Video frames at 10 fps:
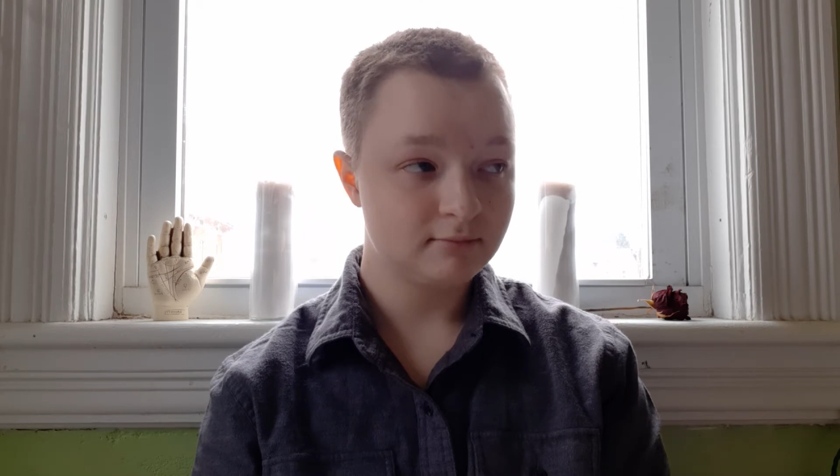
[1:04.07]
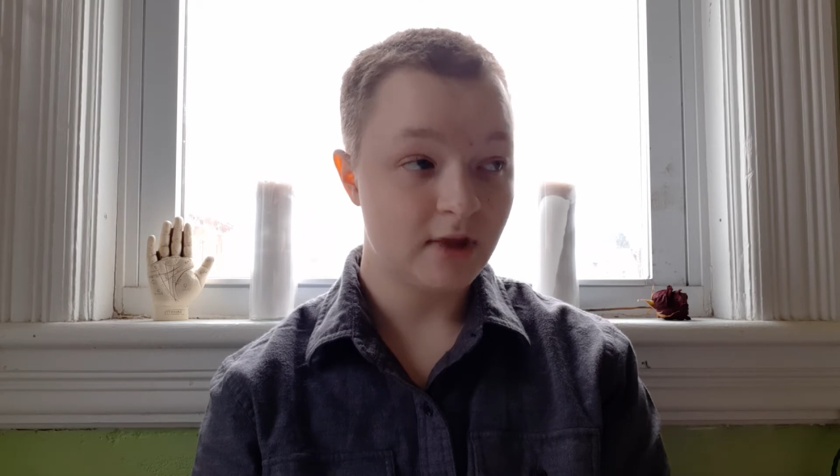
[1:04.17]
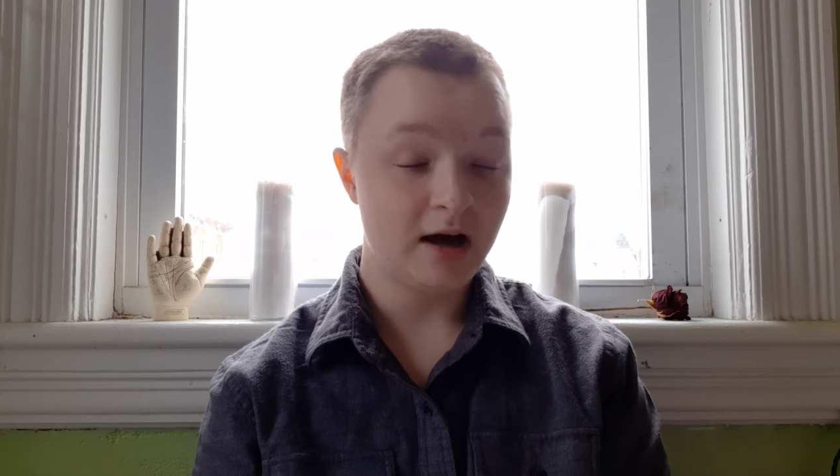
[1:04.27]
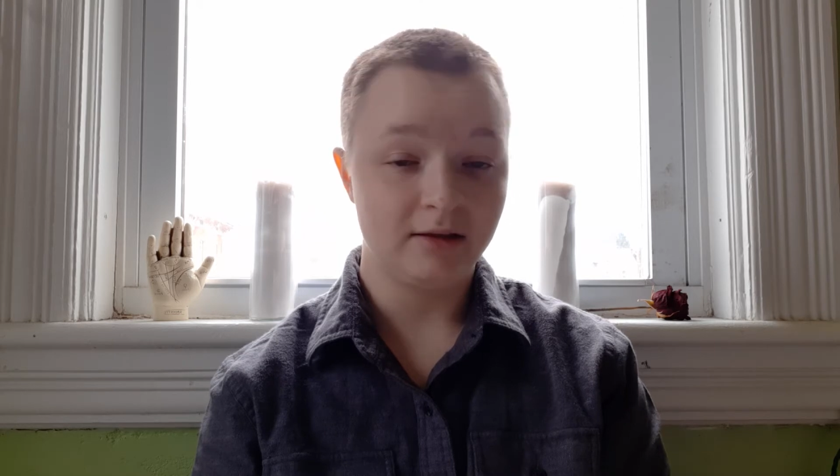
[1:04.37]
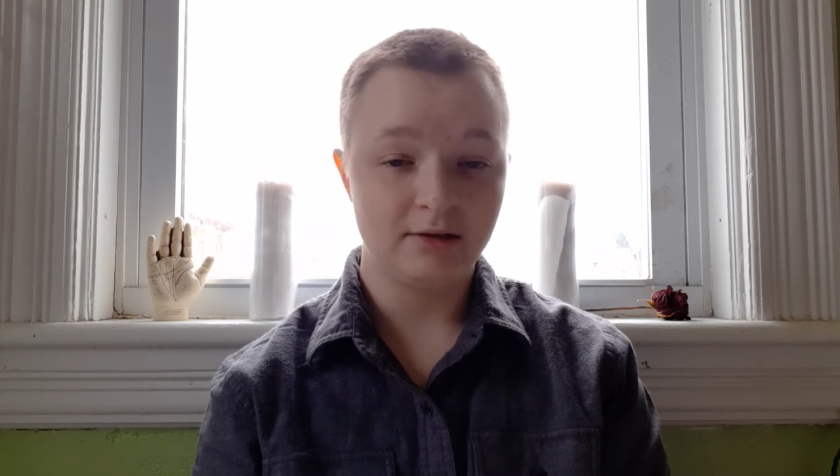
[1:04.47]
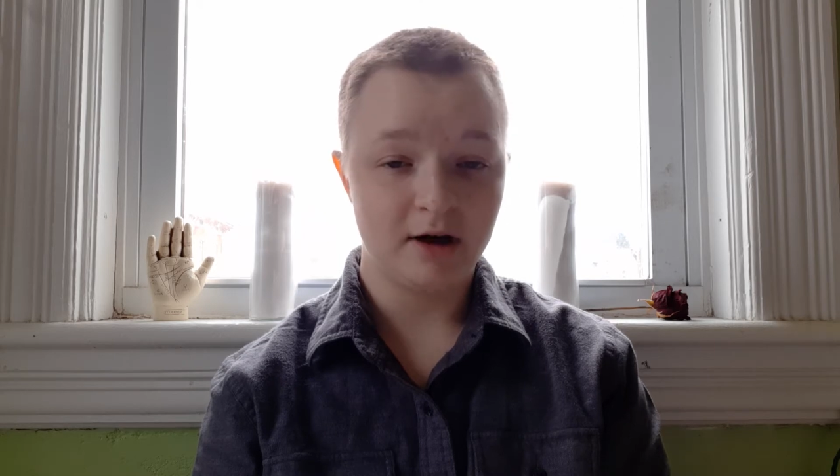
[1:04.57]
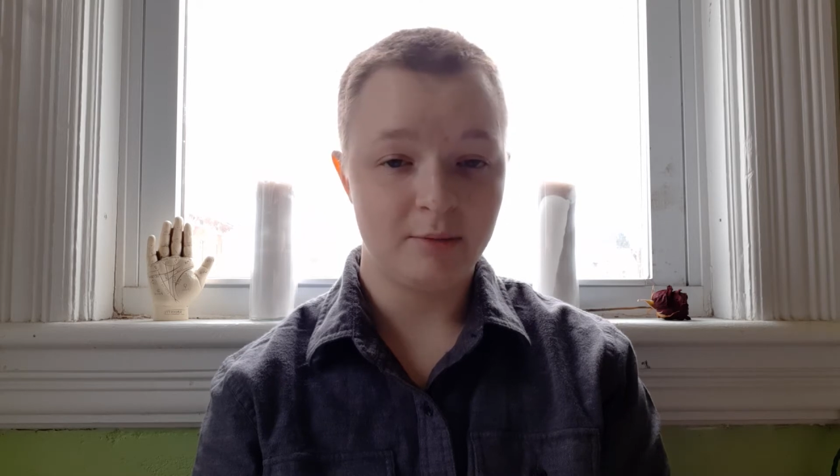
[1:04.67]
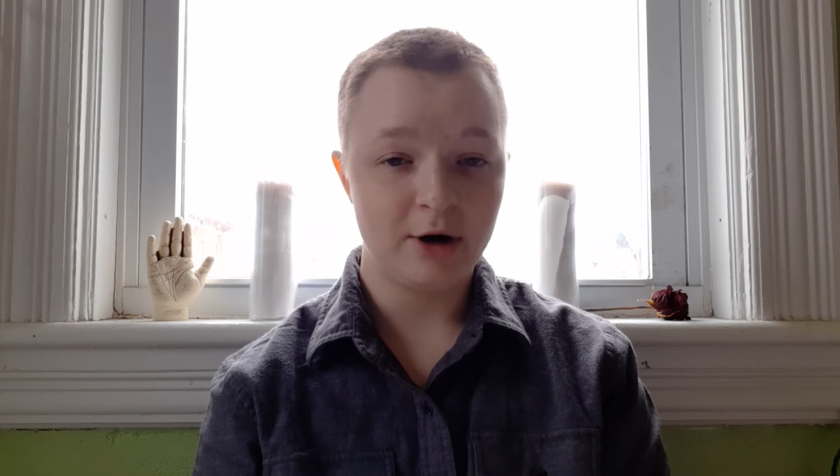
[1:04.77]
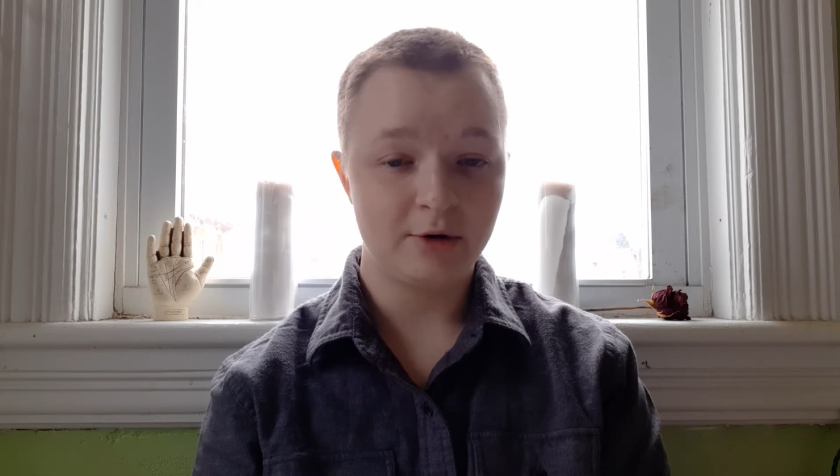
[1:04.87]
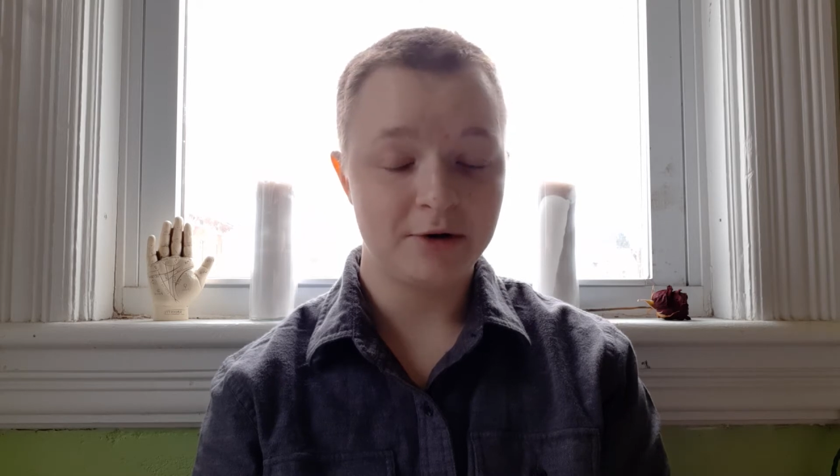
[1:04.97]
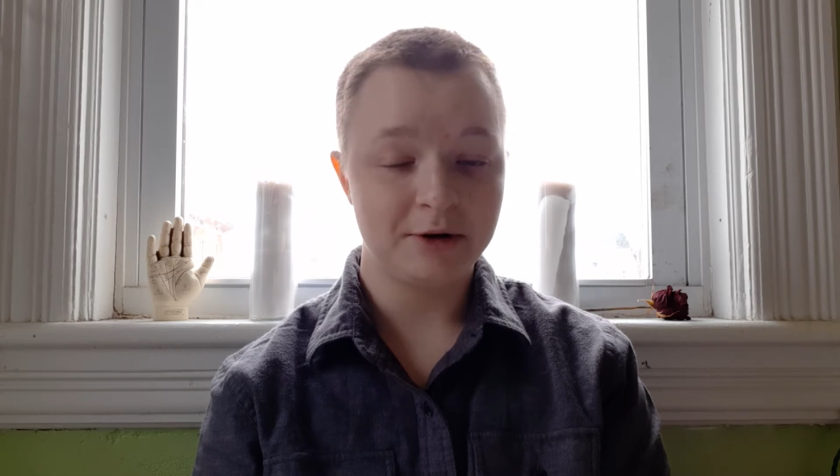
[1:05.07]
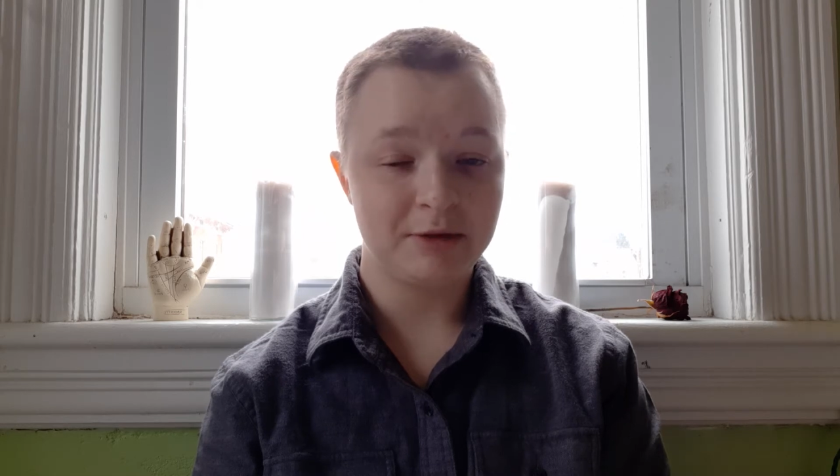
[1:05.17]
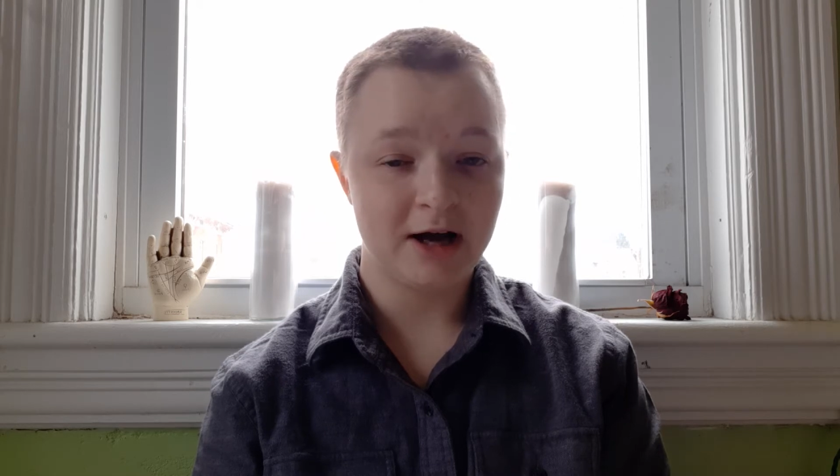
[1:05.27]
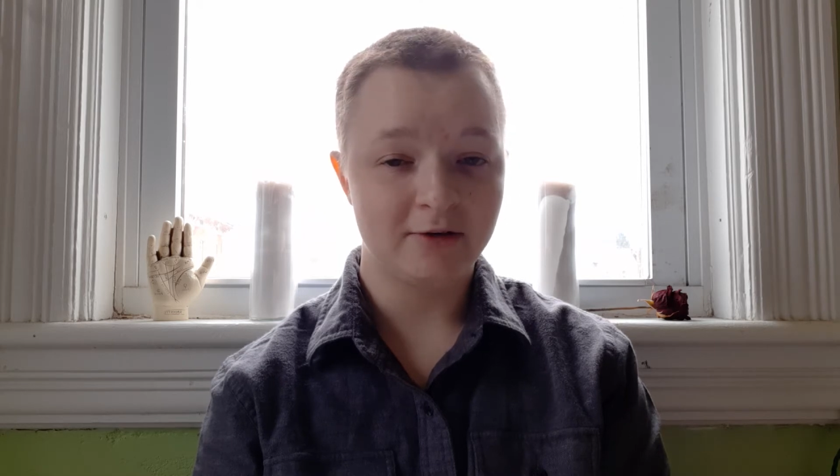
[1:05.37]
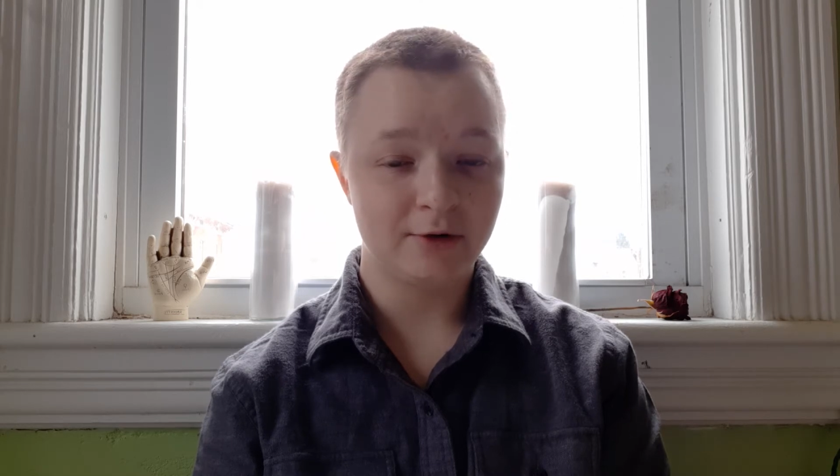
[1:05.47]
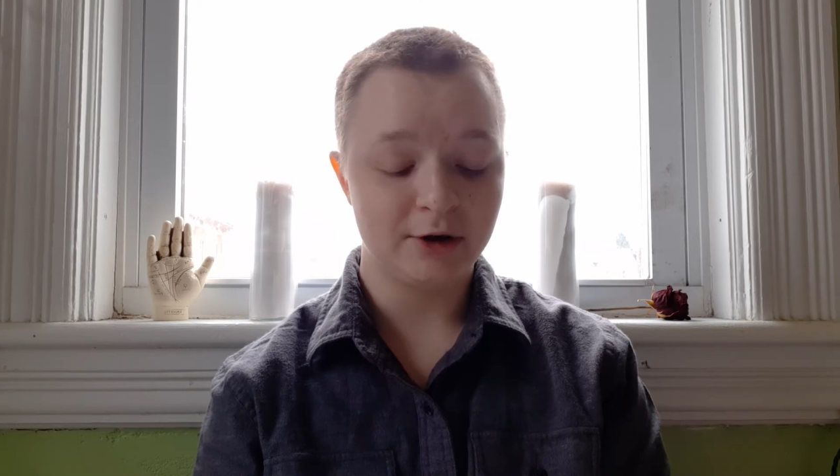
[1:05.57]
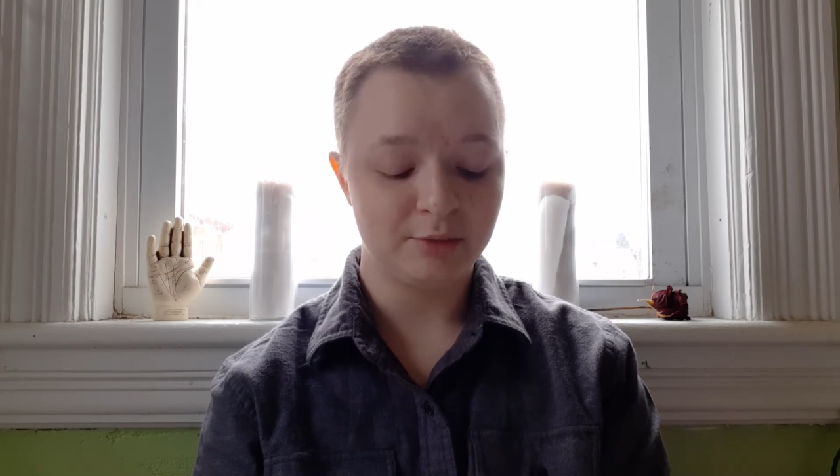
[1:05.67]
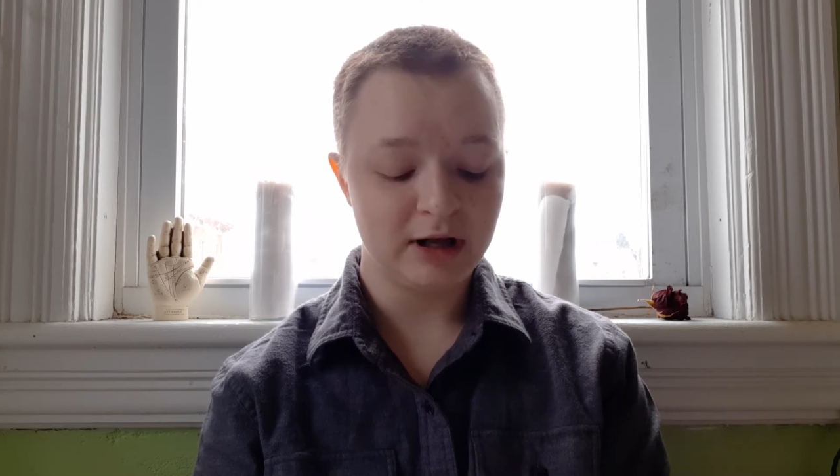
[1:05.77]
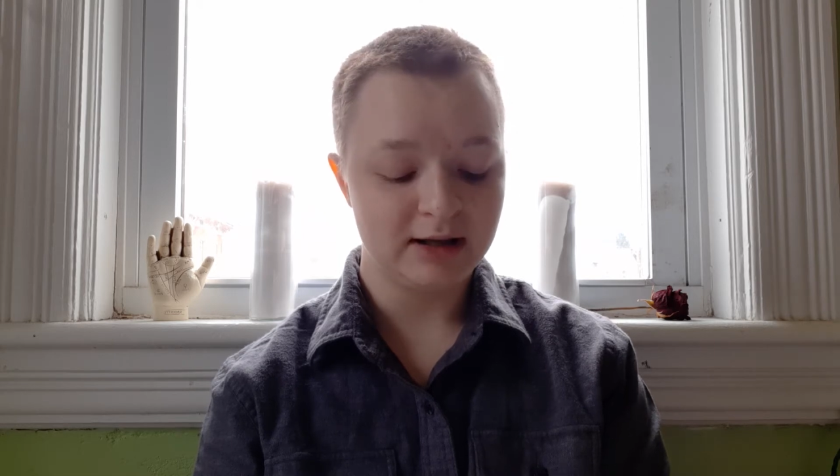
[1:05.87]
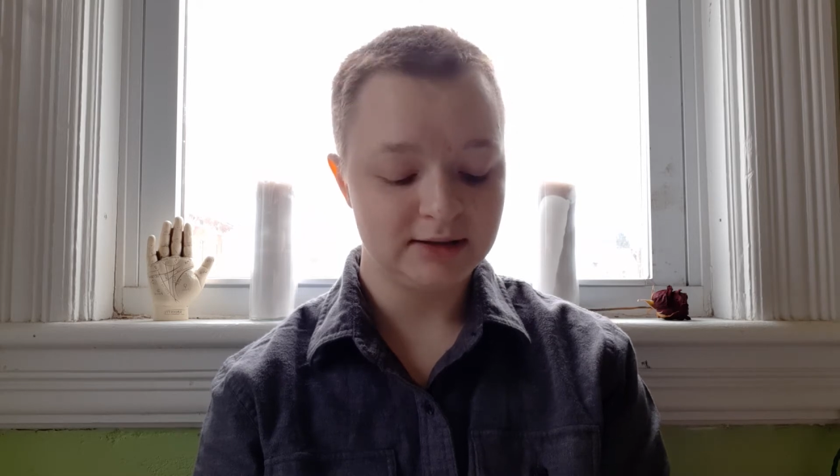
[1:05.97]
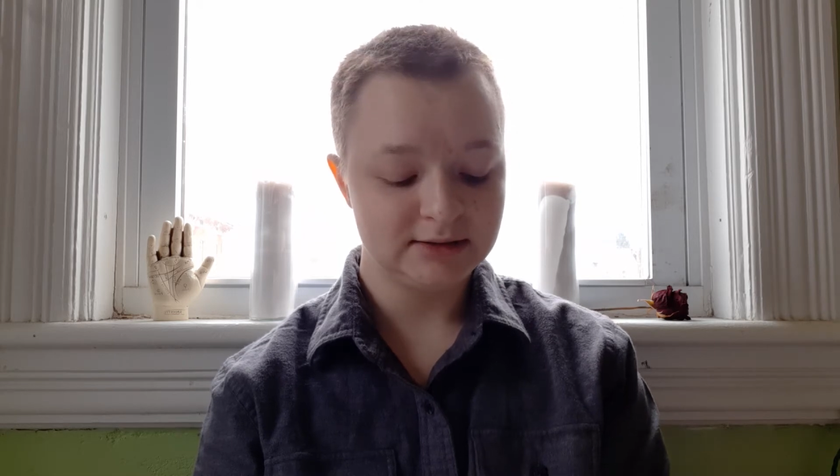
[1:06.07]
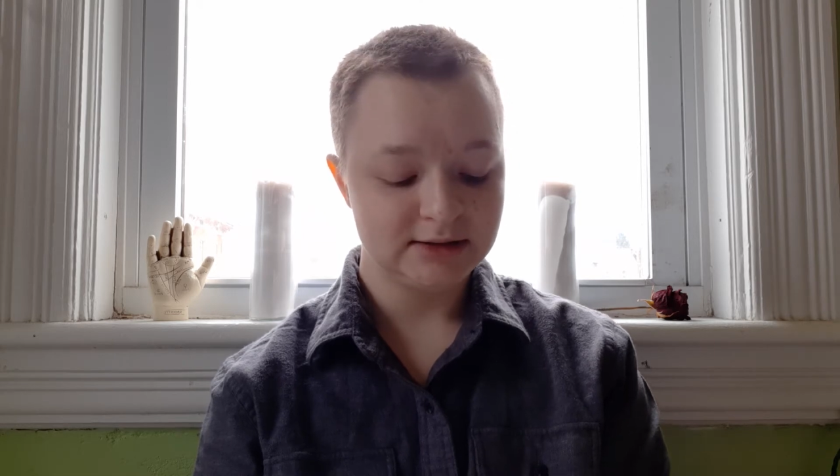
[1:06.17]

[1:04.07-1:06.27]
I thought about going back for an umbrella.